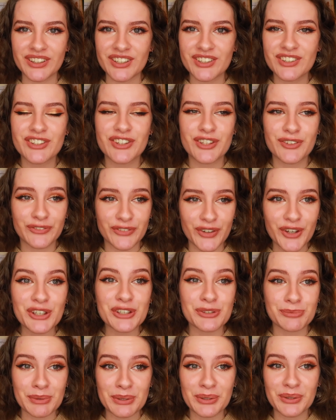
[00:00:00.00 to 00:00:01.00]
This is the
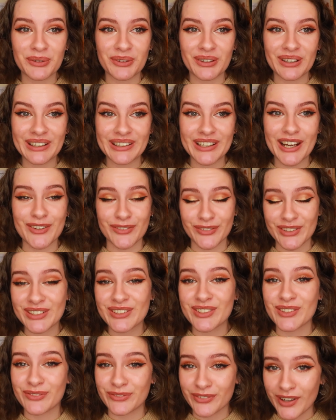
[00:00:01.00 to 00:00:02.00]
first middle grade I've
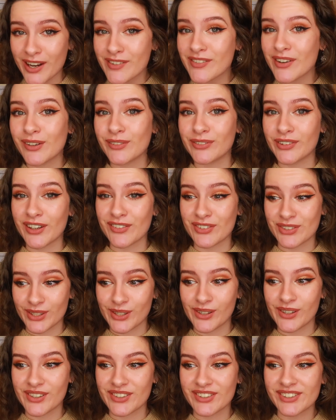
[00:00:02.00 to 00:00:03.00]
rated 5 out of 5
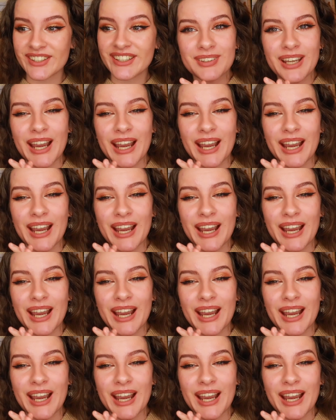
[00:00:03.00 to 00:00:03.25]
stars.